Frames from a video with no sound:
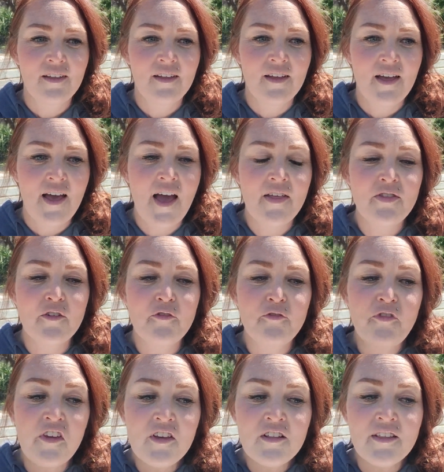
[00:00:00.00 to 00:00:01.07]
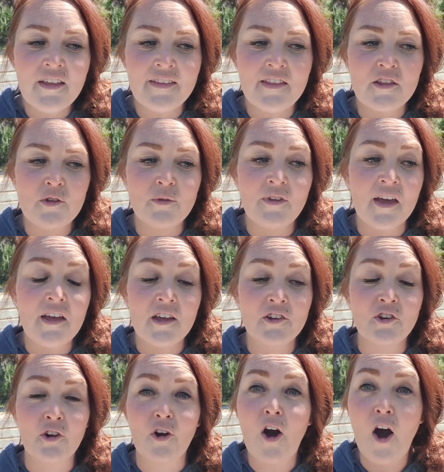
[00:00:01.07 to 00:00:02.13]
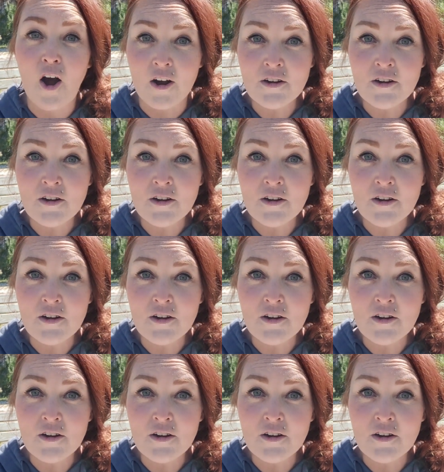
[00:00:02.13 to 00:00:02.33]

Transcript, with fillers: And the feeling that you get in your heart,